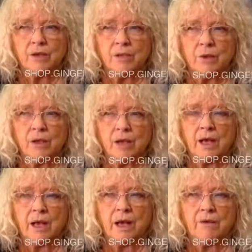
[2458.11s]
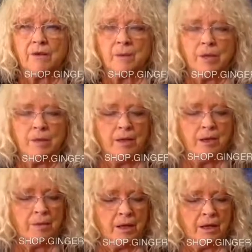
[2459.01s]
And one day, after many,
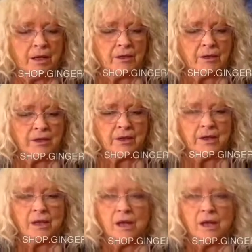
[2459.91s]
many, many years, his